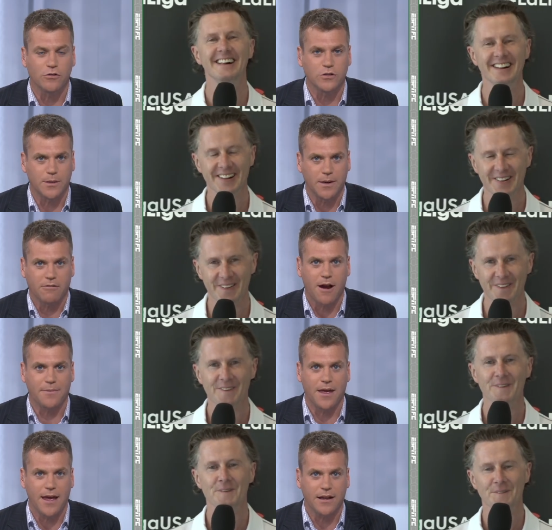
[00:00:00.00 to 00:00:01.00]
Speaker 1: course, they've been grabbing
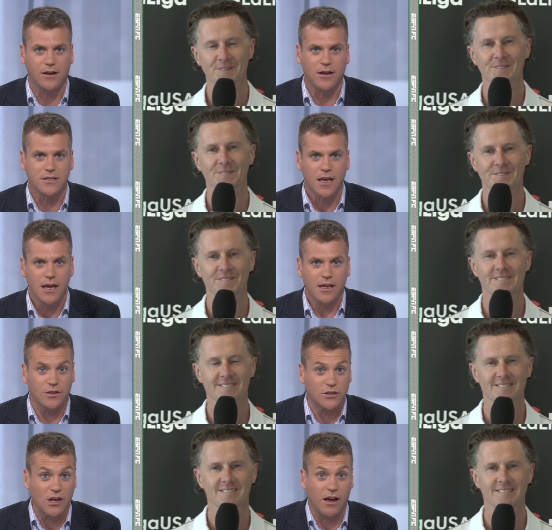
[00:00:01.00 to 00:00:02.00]
the headlines in the
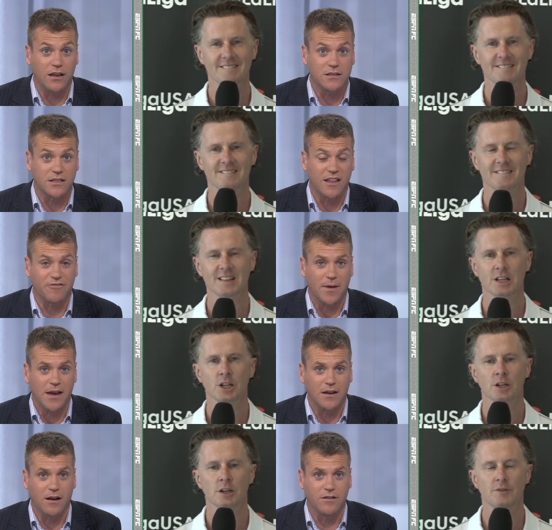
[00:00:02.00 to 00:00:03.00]
signings that they've
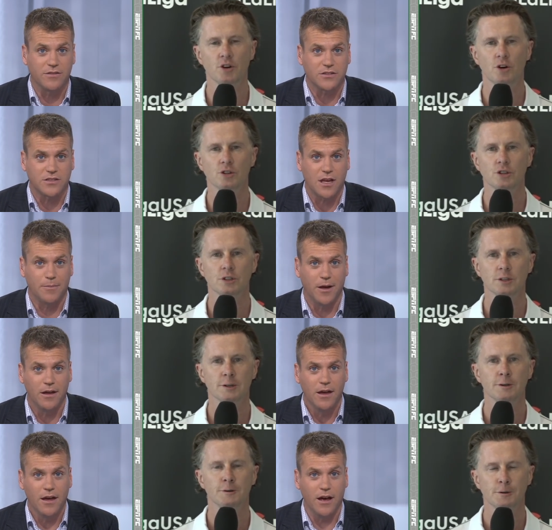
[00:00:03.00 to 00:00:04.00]
made over the summer.
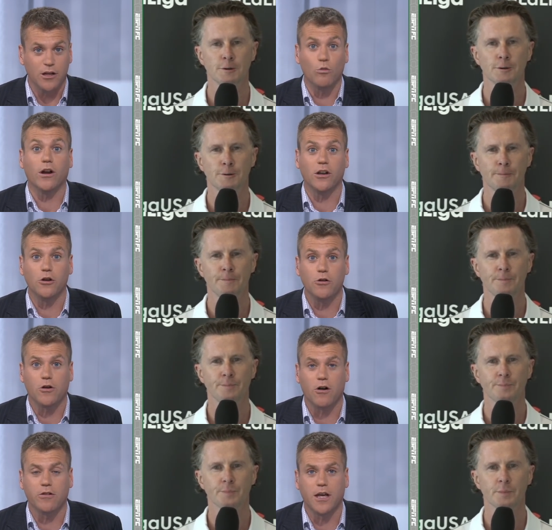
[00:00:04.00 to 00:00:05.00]
Uh, you wanted a new
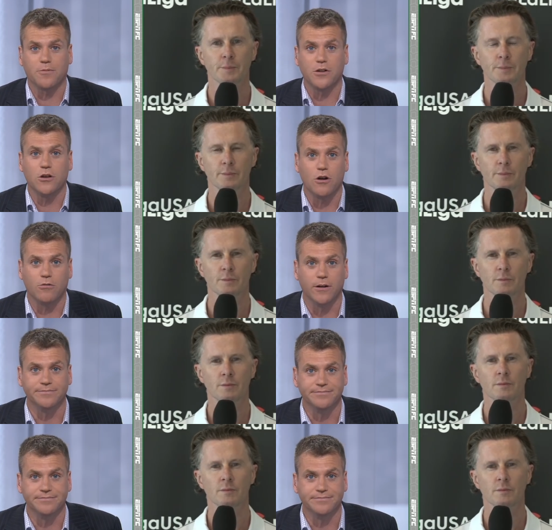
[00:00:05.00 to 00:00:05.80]
goalkeeper and you got one.